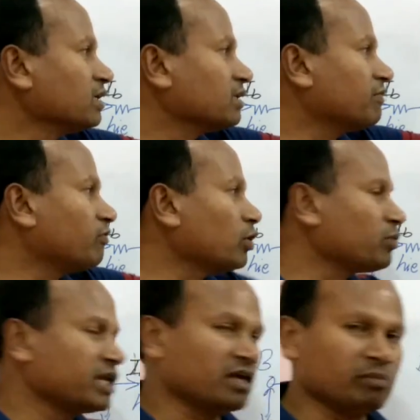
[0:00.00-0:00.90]
the four
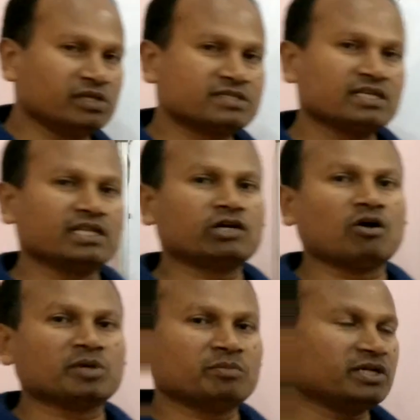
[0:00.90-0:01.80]
variables in the
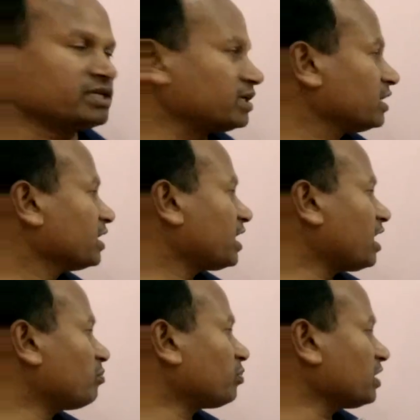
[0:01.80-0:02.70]
common emitter
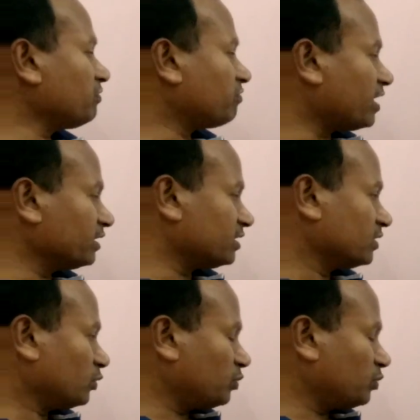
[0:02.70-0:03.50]
amplifier,